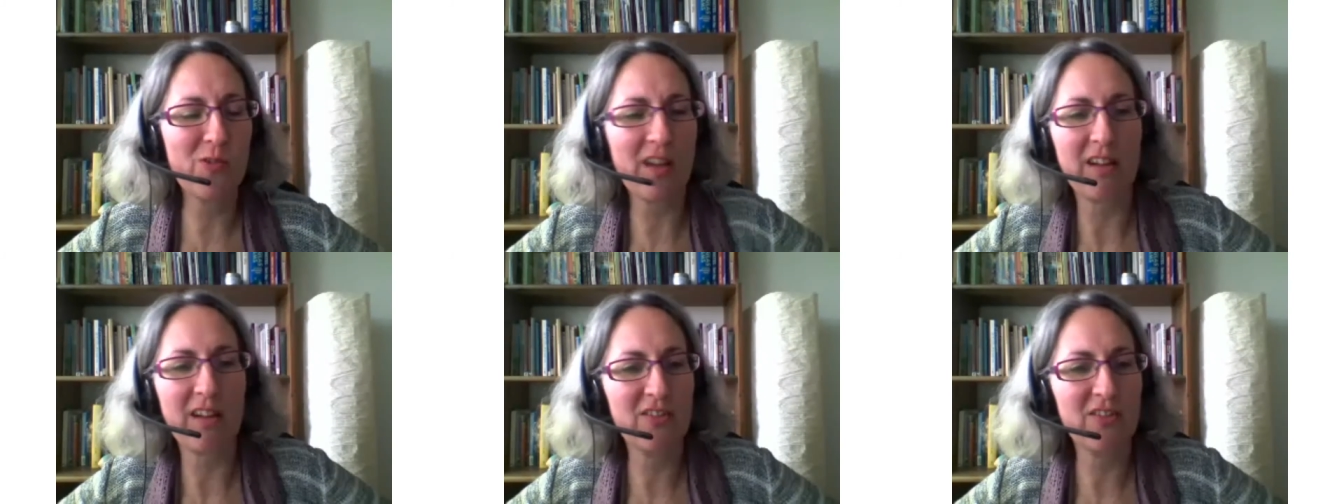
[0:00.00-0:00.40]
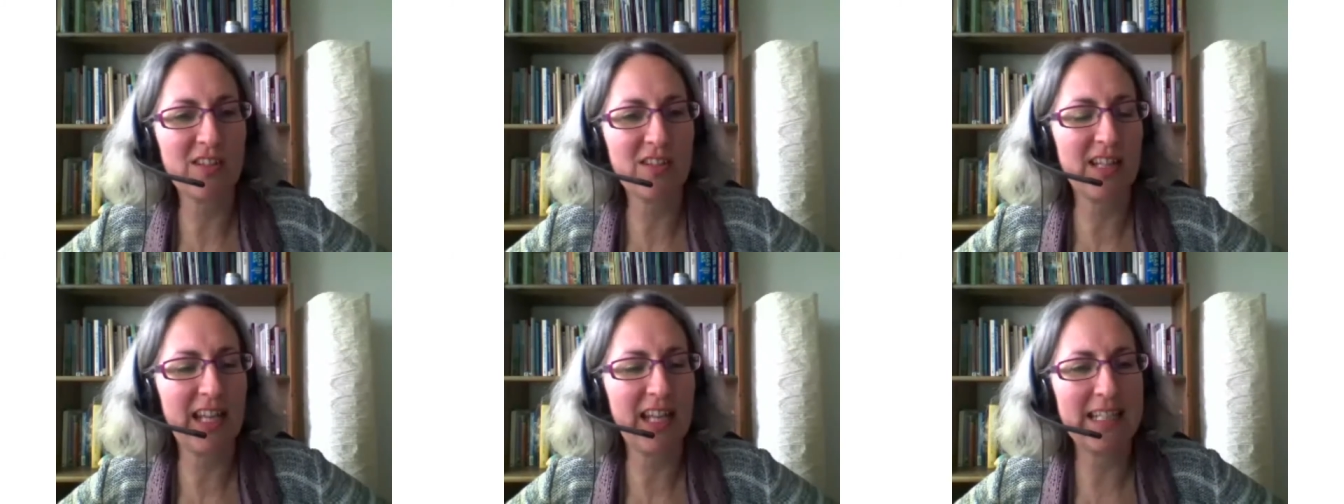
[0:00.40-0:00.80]
I can
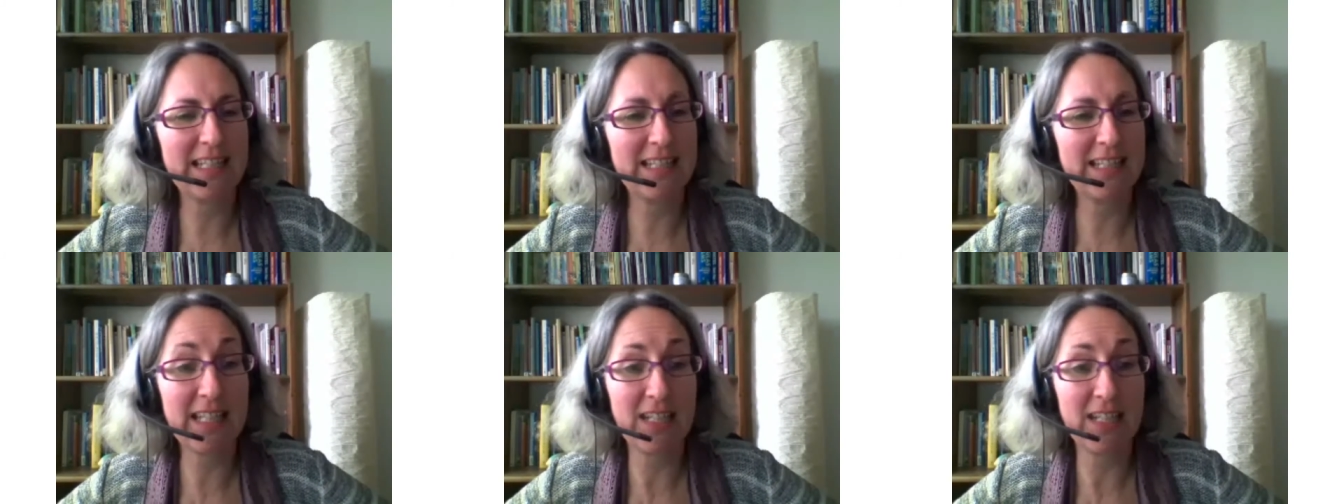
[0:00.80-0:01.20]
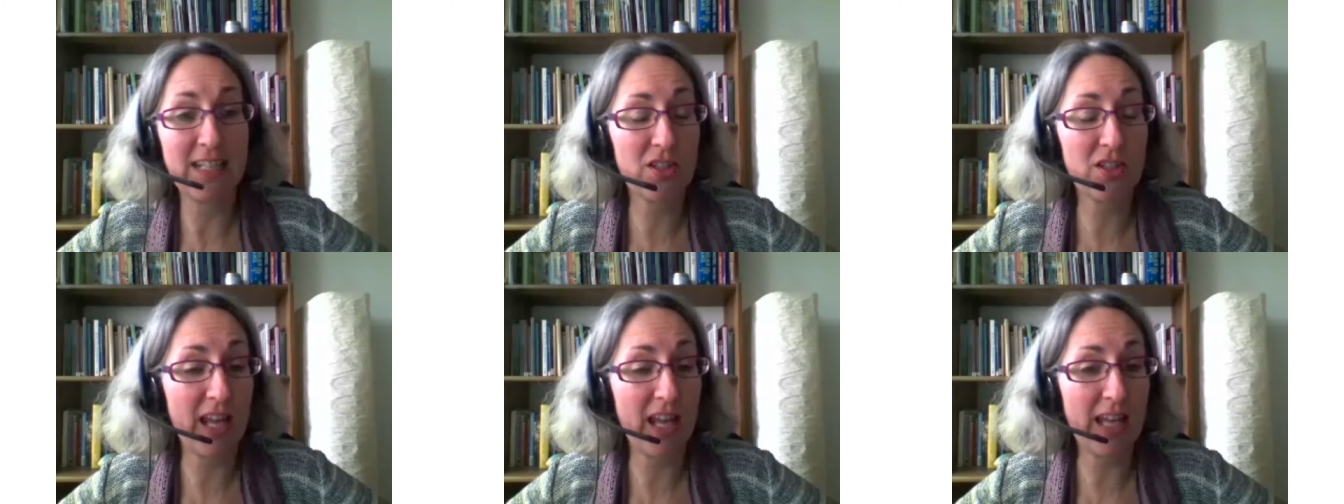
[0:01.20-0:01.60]
just sit and
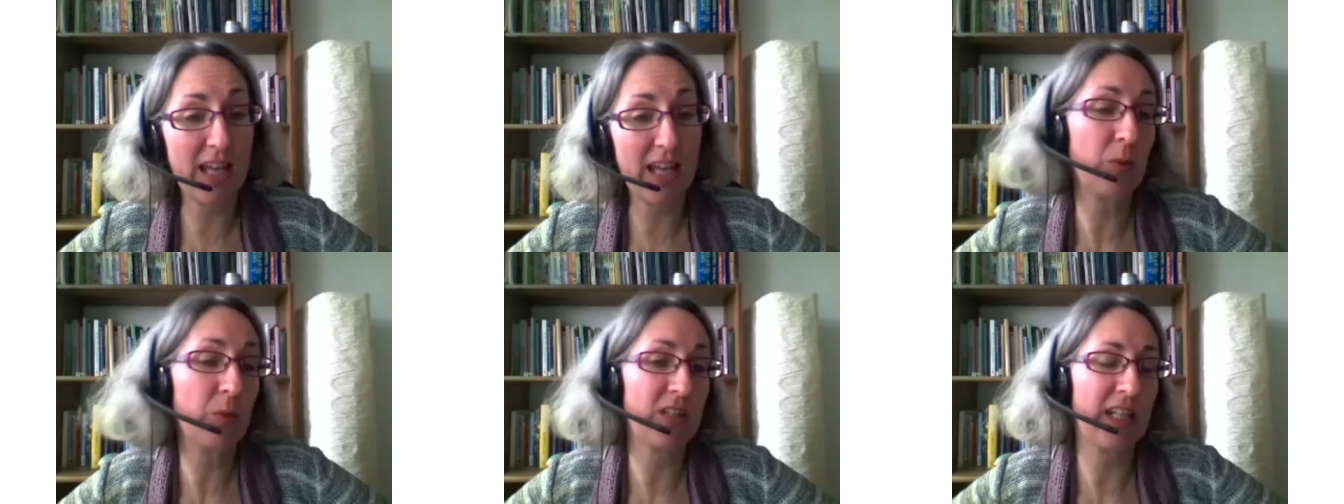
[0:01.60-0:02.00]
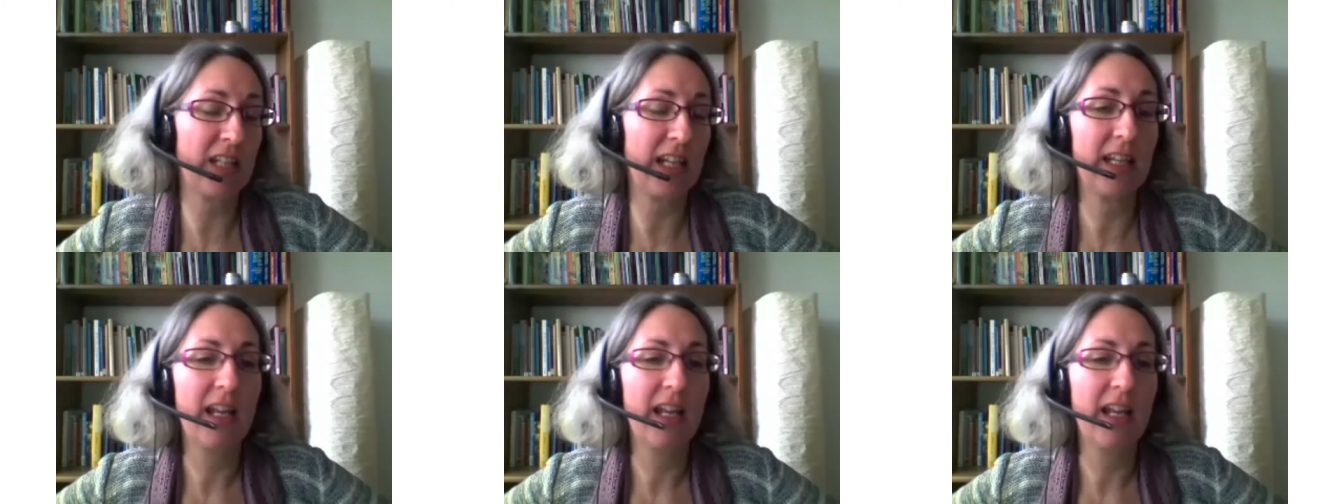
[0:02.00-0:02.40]
teach to
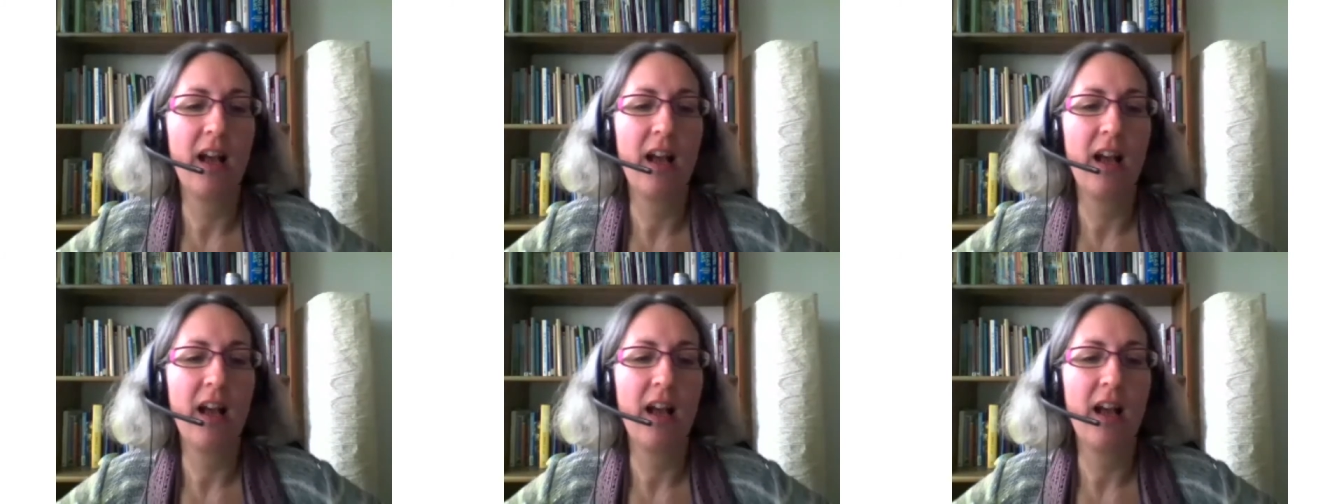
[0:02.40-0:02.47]
anybody.